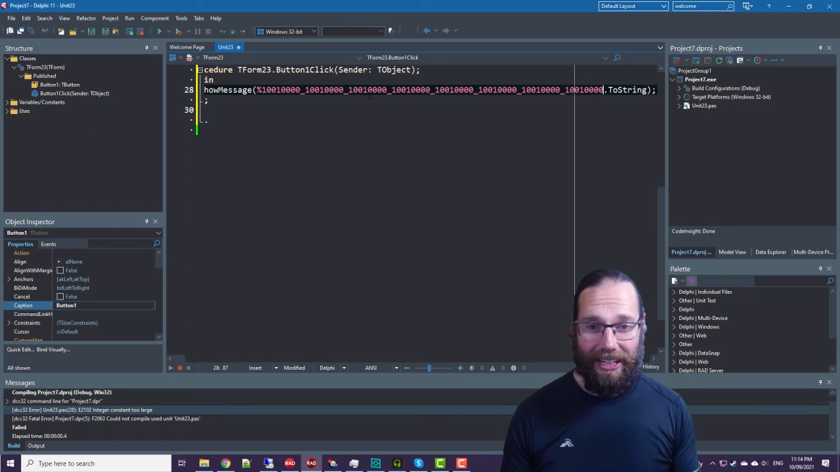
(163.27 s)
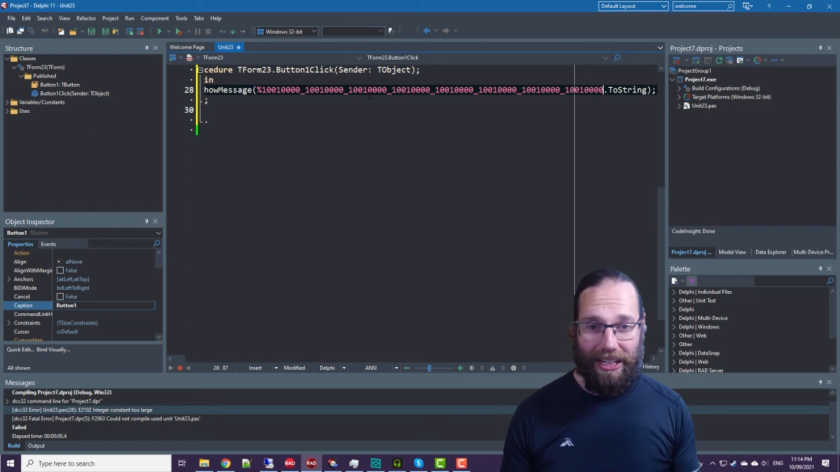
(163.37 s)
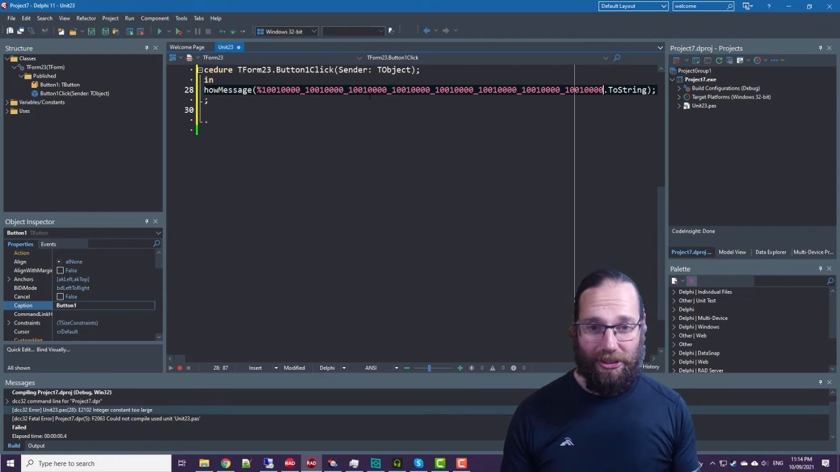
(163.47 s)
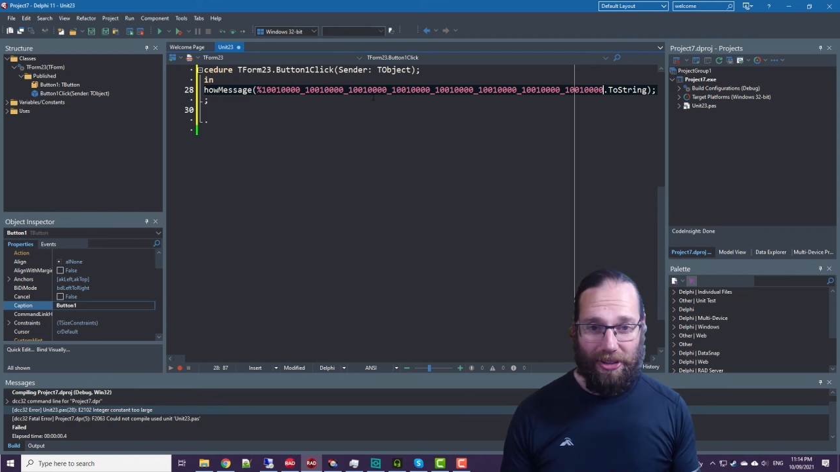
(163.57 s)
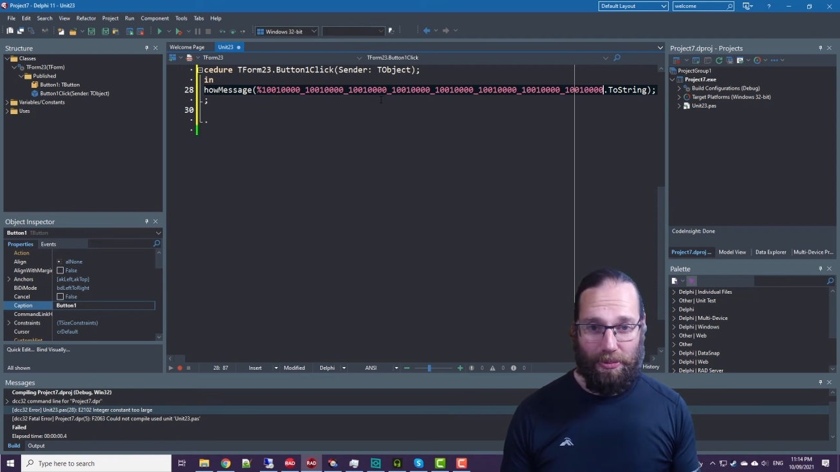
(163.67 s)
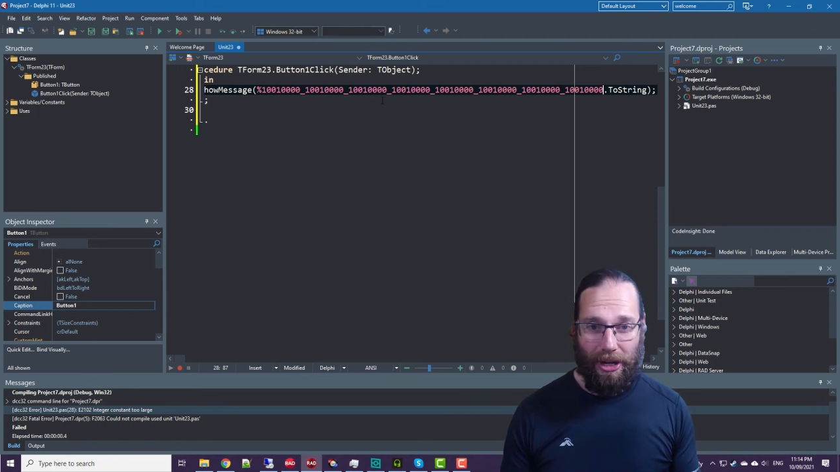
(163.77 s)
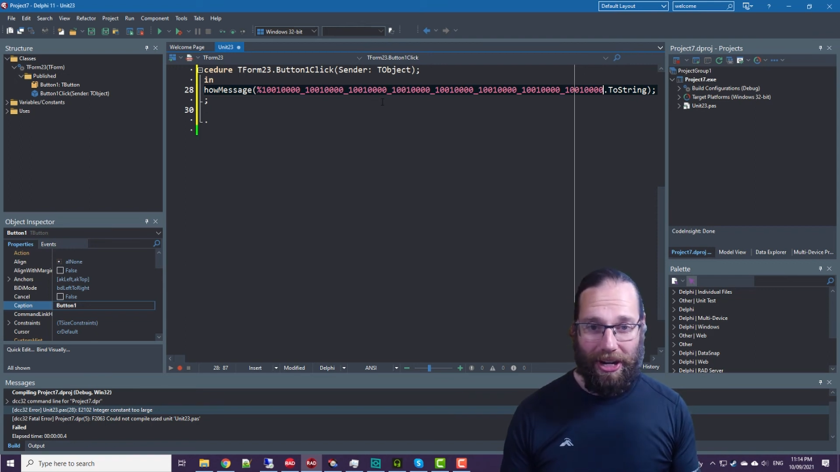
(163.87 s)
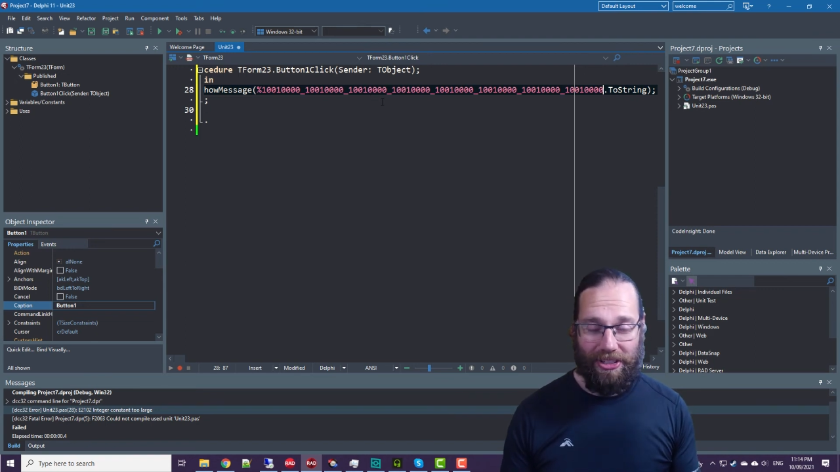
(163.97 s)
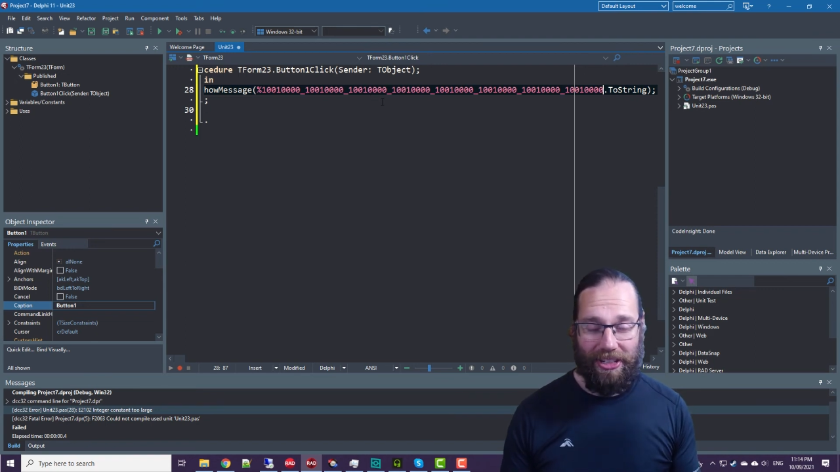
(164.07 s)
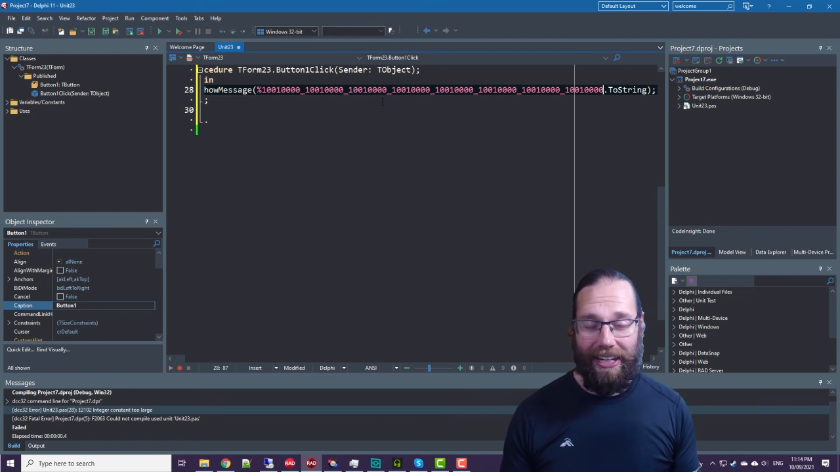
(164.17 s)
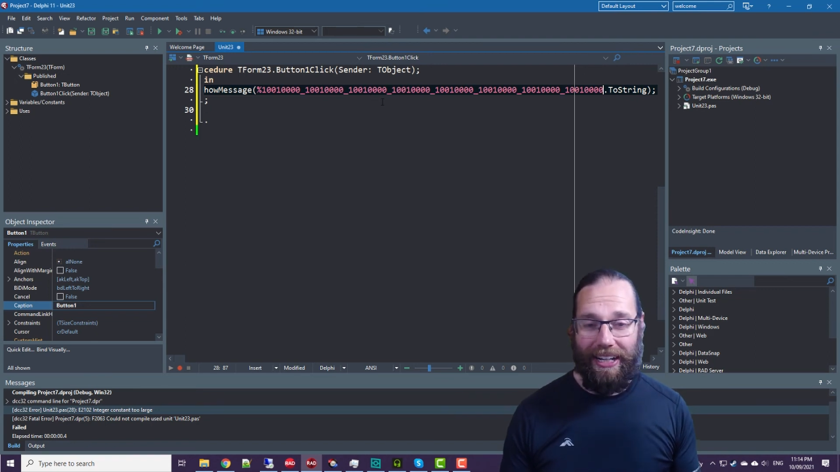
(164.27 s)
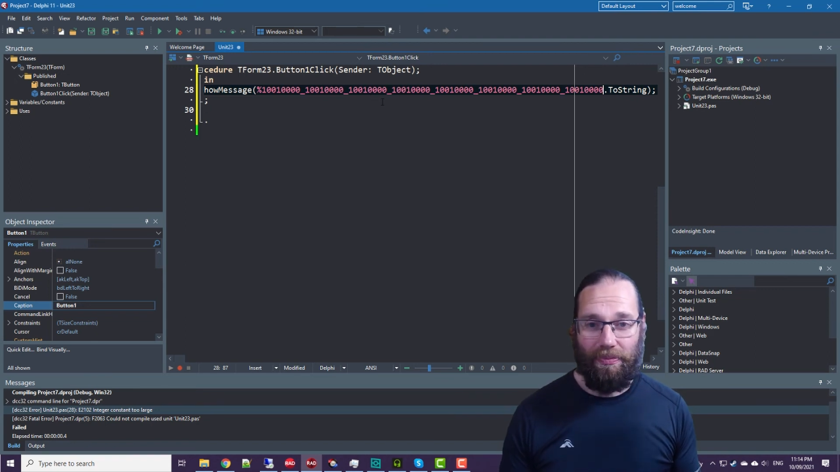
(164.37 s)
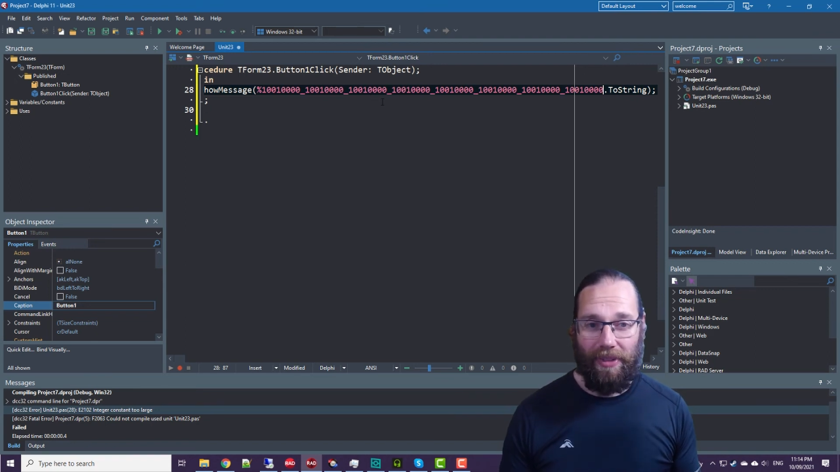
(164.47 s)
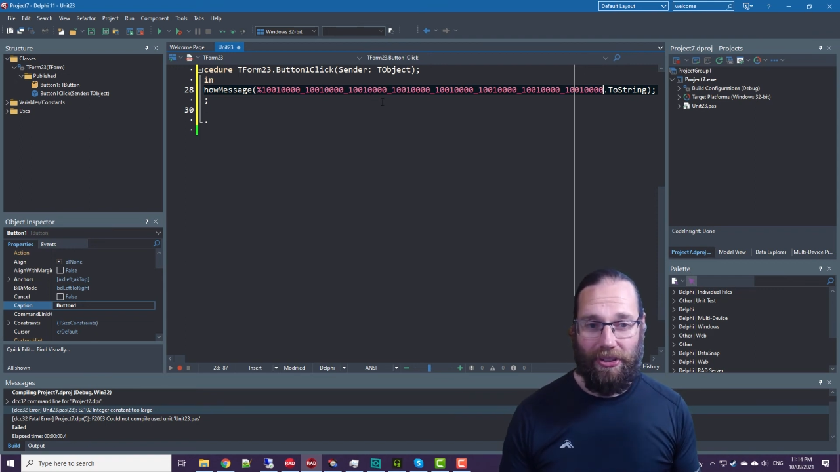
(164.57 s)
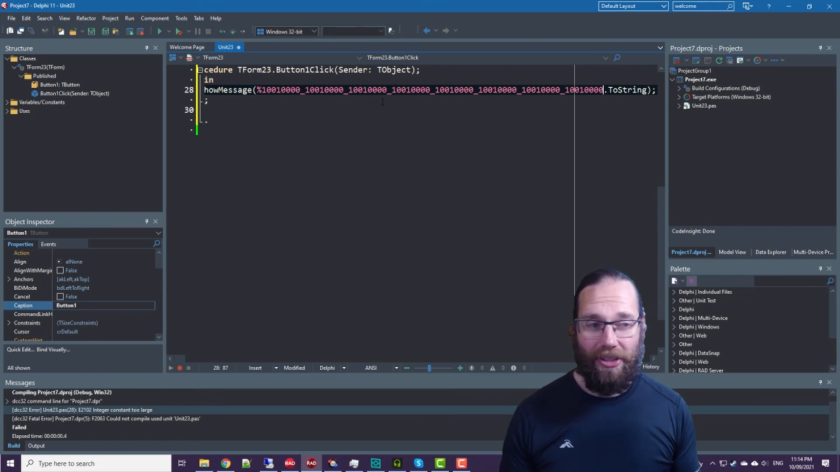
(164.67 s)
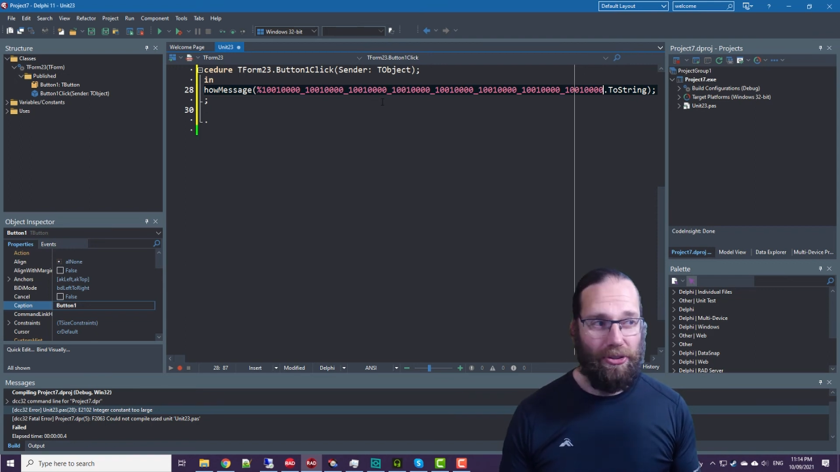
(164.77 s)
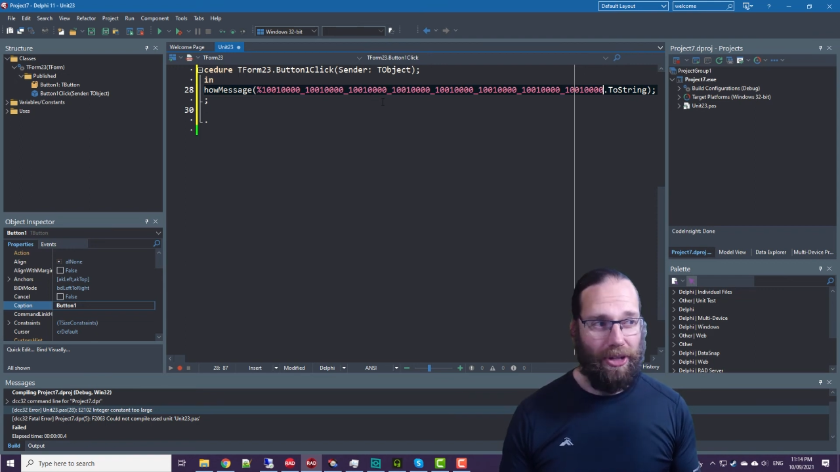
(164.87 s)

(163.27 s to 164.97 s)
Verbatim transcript: So that's pretty nice. So that's